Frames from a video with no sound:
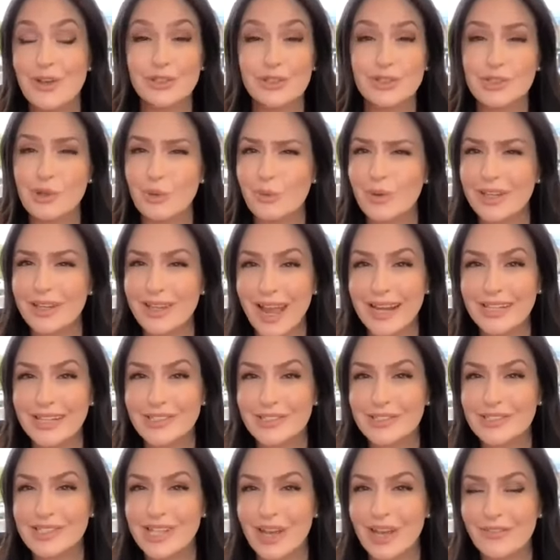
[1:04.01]
So we'd like
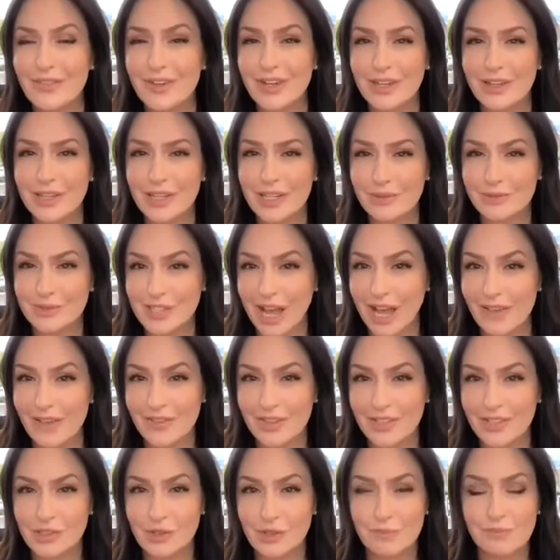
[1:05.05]
to definitely dive
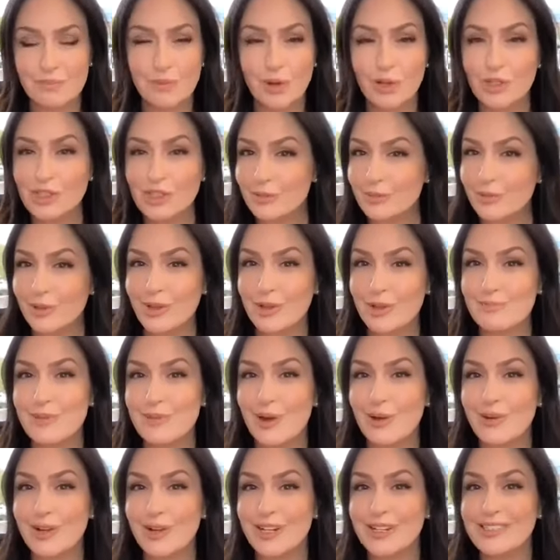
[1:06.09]
into multiple
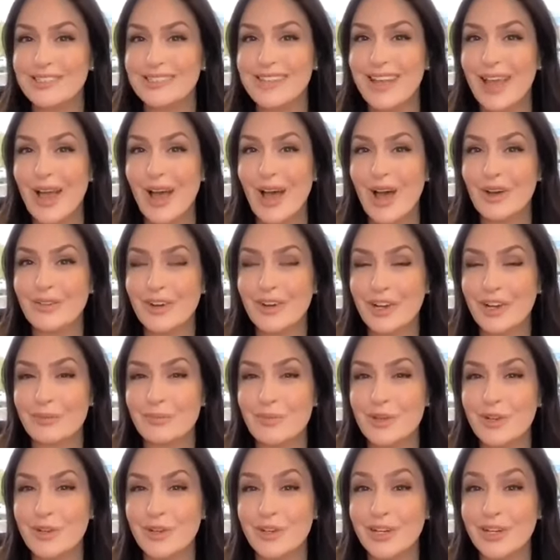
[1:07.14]
components of our
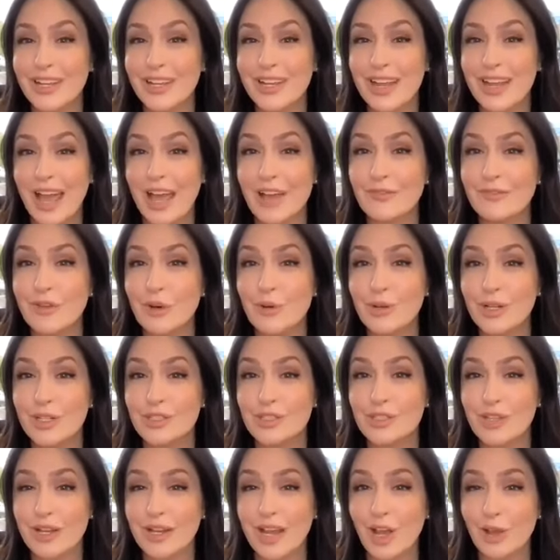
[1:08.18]
community and
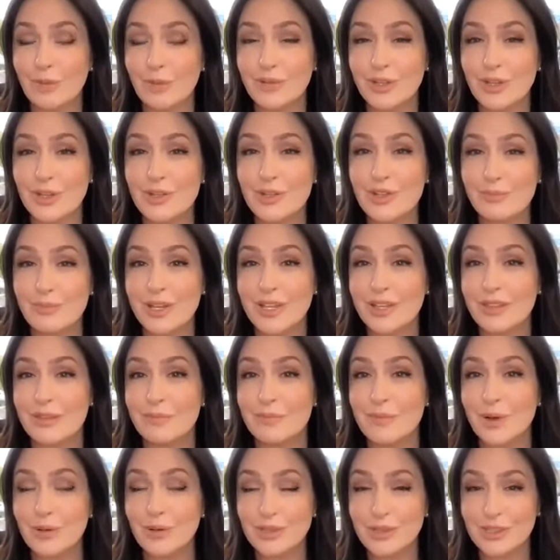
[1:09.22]
focus on helping you to be the
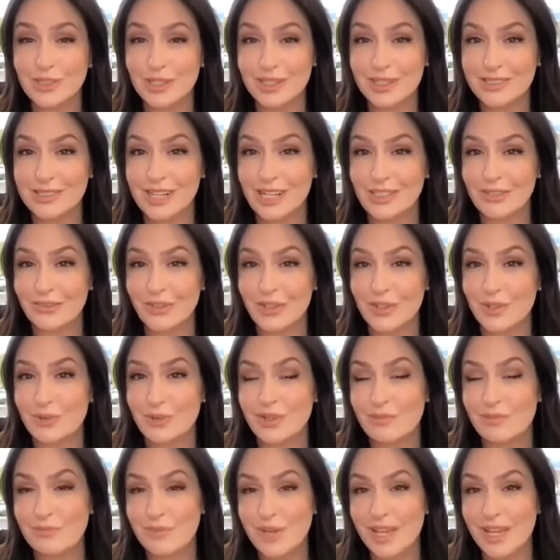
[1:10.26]
most successful you
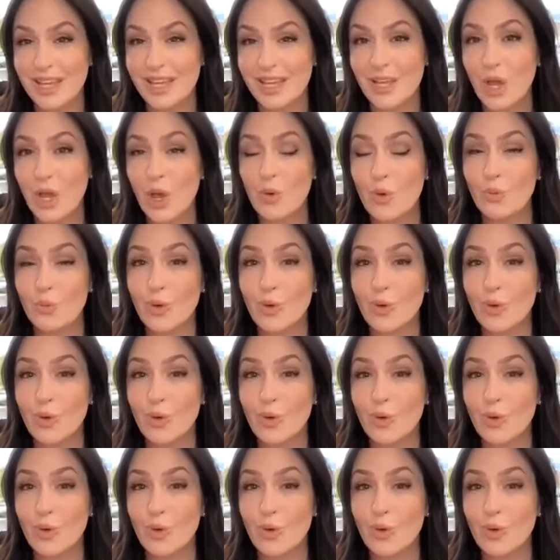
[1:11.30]
can be,